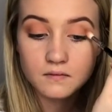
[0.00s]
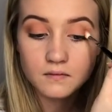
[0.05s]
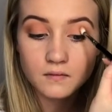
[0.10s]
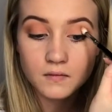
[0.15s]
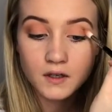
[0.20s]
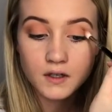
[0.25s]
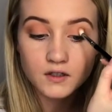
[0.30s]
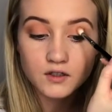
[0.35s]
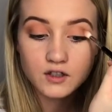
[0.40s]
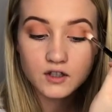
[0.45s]

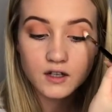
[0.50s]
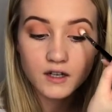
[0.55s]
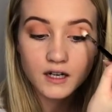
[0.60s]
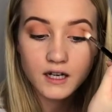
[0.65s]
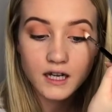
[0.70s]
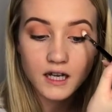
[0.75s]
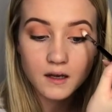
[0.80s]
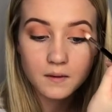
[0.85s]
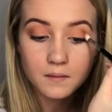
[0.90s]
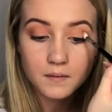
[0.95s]
I'm just going
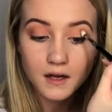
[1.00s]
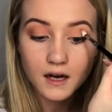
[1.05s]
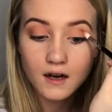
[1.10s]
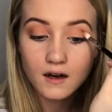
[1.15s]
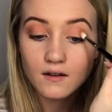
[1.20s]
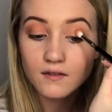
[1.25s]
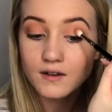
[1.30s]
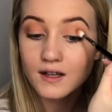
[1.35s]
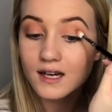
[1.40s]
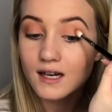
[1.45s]
to keep
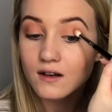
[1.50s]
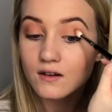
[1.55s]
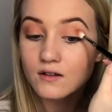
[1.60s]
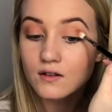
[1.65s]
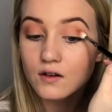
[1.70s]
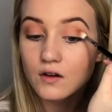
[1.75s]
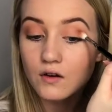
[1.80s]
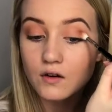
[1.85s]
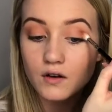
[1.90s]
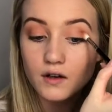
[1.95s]
that in the
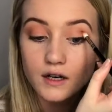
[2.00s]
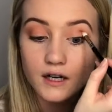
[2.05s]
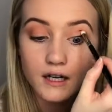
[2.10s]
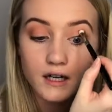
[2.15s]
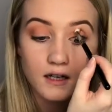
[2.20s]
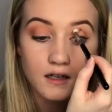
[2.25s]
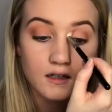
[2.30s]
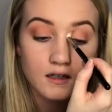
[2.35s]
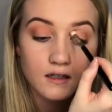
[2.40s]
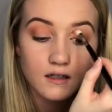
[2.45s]
outer
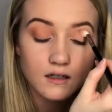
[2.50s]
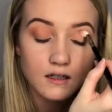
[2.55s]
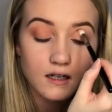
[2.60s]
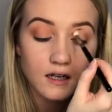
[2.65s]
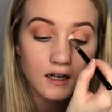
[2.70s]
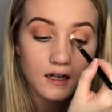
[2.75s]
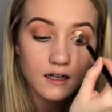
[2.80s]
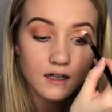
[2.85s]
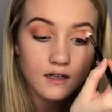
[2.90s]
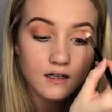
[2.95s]
corner
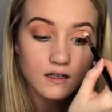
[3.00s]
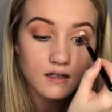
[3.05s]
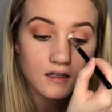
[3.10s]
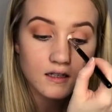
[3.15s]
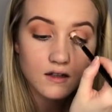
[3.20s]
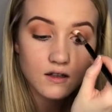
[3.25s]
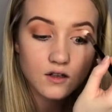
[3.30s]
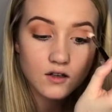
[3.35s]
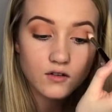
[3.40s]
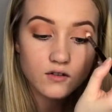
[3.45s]
and
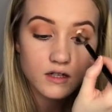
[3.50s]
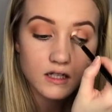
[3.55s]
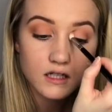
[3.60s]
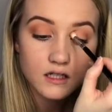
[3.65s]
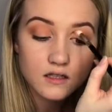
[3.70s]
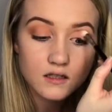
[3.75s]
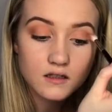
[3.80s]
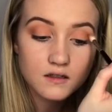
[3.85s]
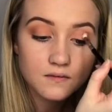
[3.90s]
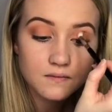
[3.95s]
the
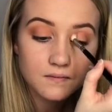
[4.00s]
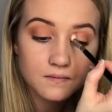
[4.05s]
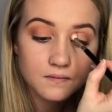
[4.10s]
crease.